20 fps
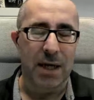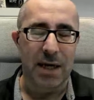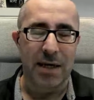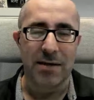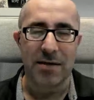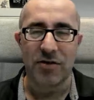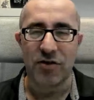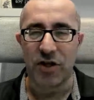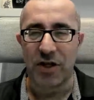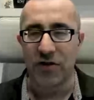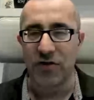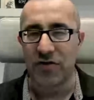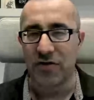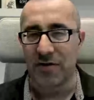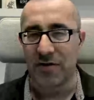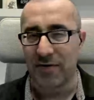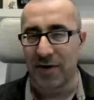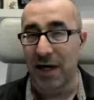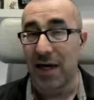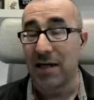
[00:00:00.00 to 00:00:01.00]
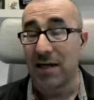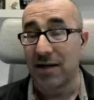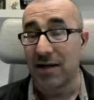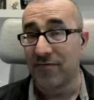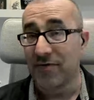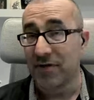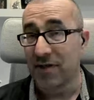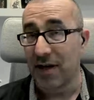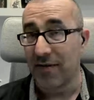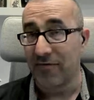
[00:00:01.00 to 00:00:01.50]
Exchange Server, and
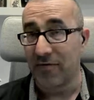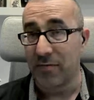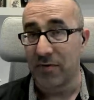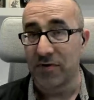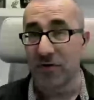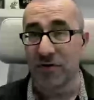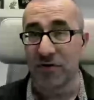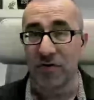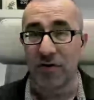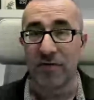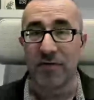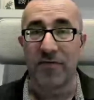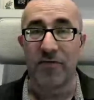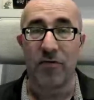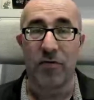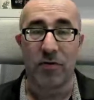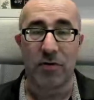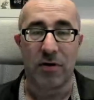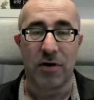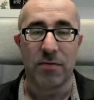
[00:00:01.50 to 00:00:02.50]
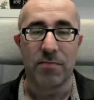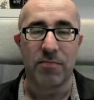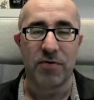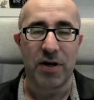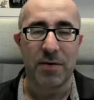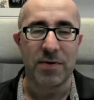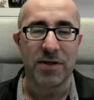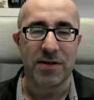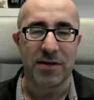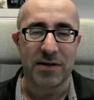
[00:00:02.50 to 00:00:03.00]
even Skype for Business Server for
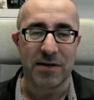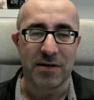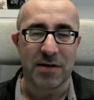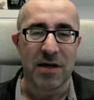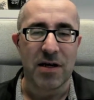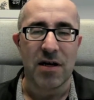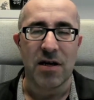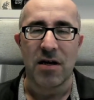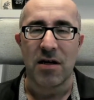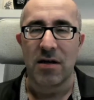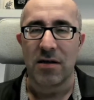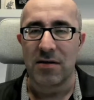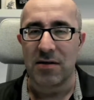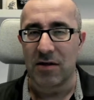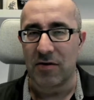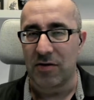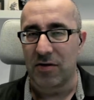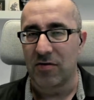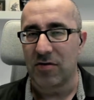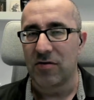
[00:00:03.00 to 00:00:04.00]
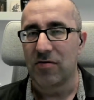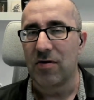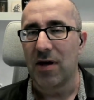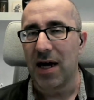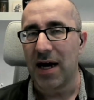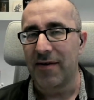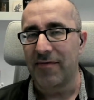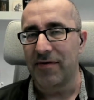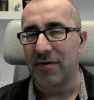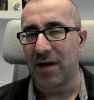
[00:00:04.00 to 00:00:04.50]
on-premises. So you do
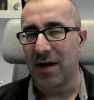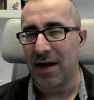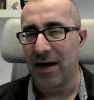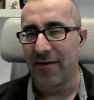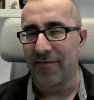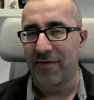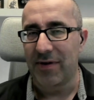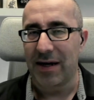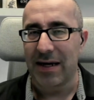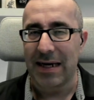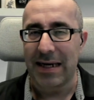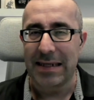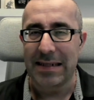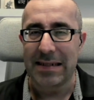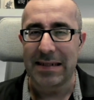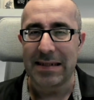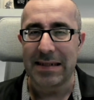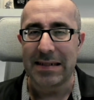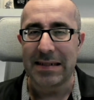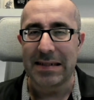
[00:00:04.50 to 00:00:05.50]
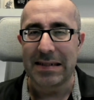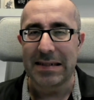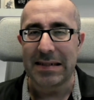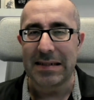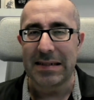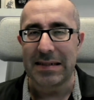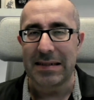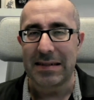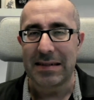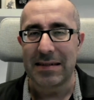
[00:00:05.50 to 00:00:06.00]
have to have
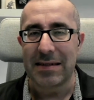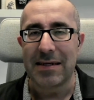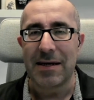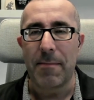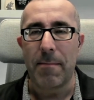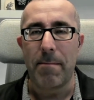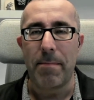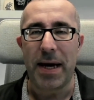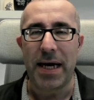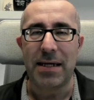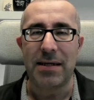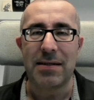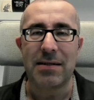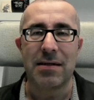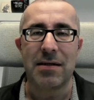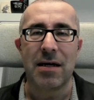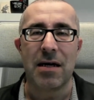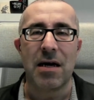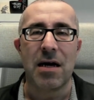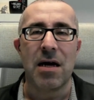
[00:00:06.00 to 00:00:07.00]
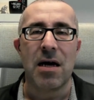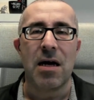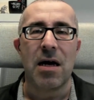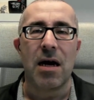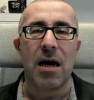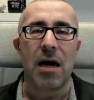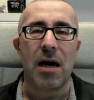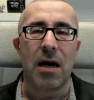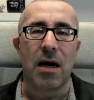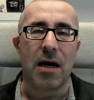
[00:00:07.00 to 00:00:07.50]
licenses based
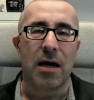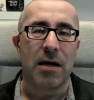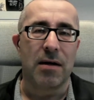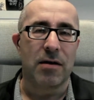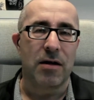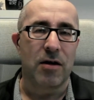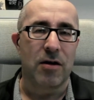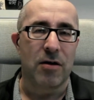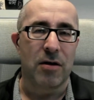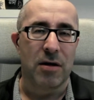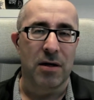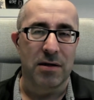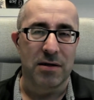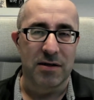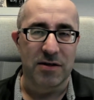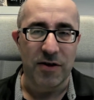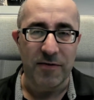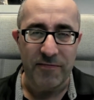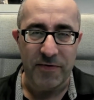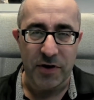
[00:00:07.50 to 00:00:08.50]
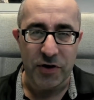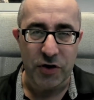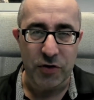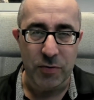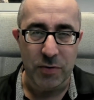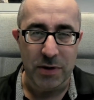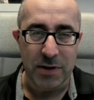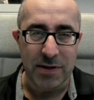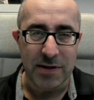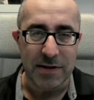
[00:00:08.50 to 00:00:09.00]
on software
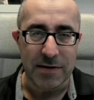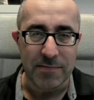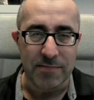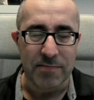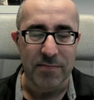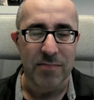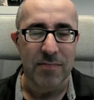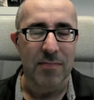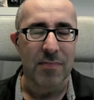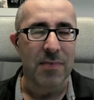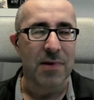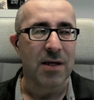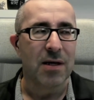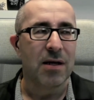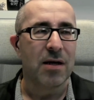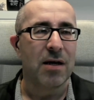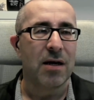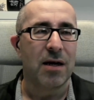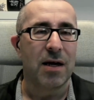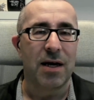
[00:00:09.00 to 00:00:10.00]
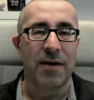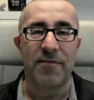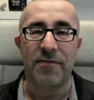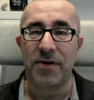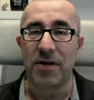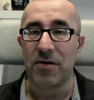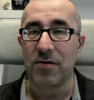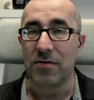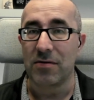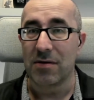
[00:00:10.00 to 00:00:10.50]
assurance.
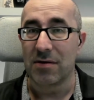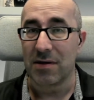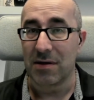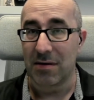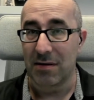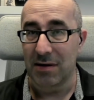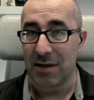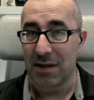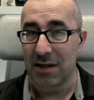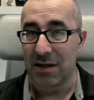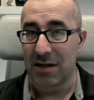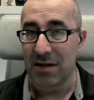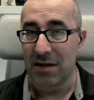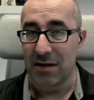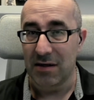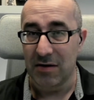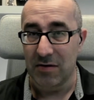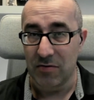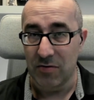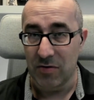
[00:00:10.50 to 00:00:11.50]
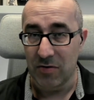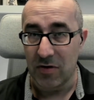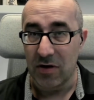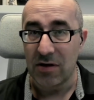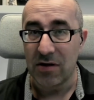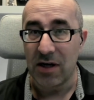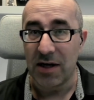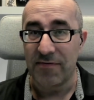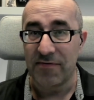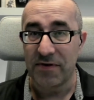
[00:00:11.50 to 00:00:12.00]
If you currently do
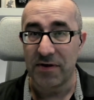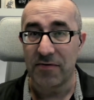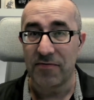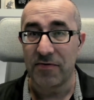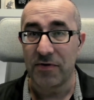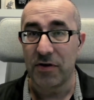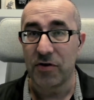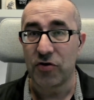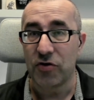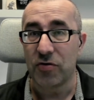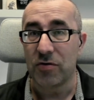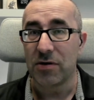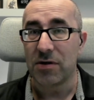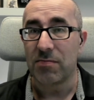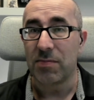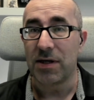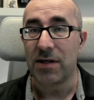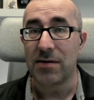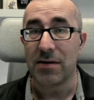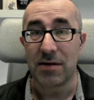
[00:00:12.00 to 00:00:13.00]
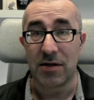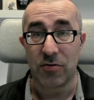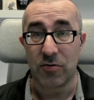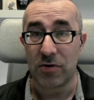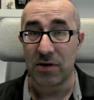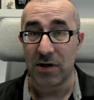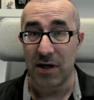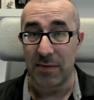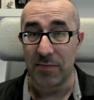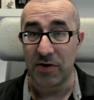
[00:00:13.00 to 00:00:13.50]
not have software assurance placed, it's a
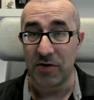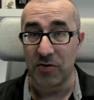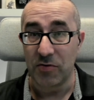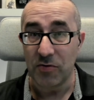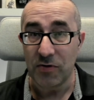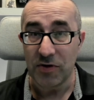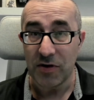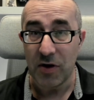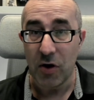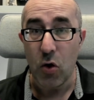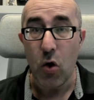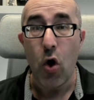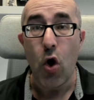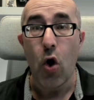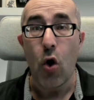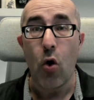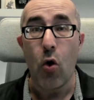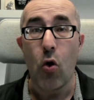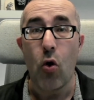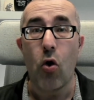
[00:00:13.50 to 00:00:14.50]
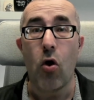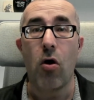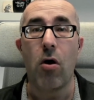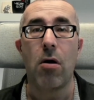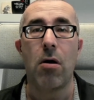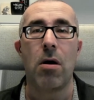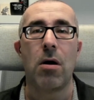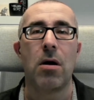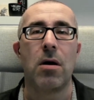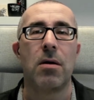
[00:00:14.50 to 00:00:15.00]
time to do so,
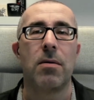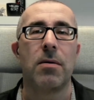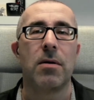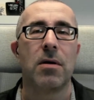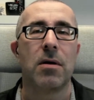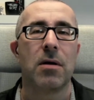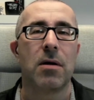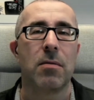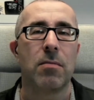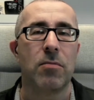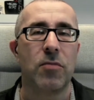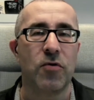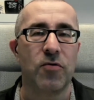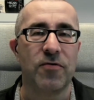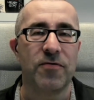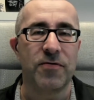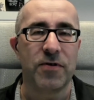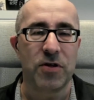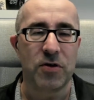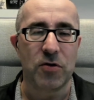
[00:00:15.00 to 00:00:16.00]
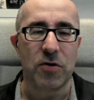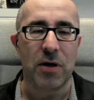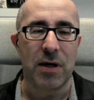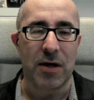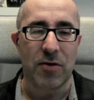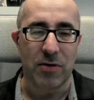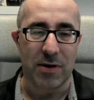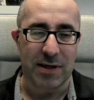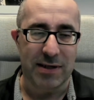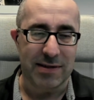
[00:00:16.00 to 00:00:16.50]
or move to
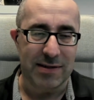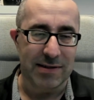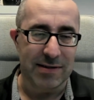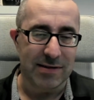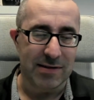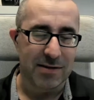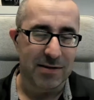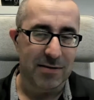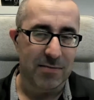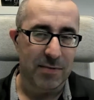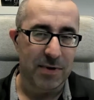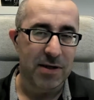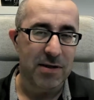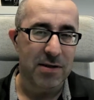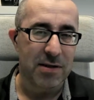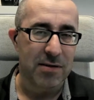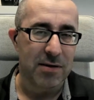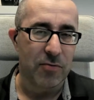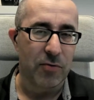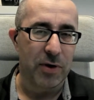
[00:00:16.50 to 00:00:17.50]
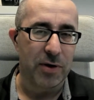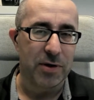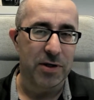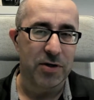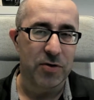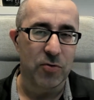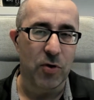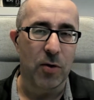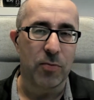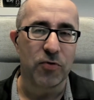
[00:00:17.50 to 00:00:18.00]
cloud licenses. These are the very
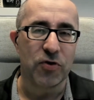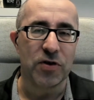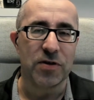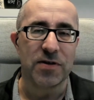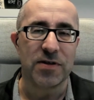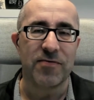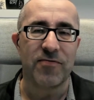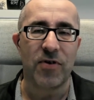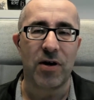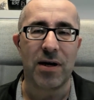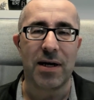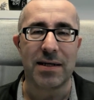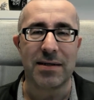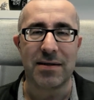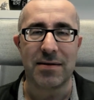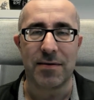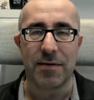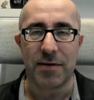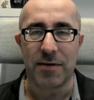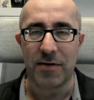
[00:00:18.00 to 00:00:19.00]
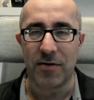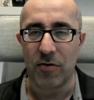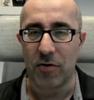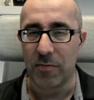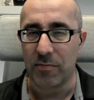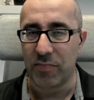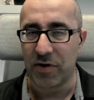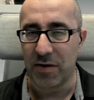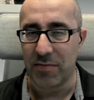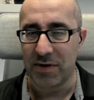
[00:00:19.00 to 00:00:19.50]
two options for licensing your
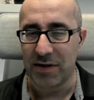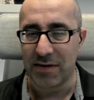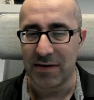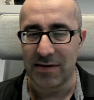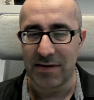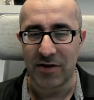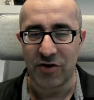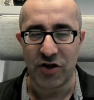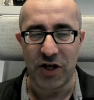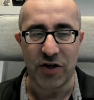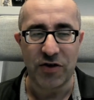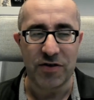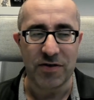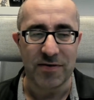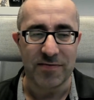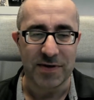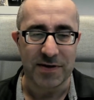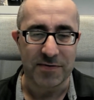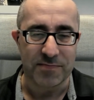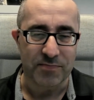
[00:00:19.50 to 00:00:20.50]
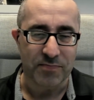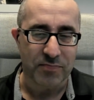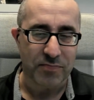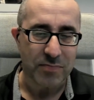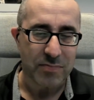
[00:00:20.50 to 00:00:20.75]
on-premises Exchange servers.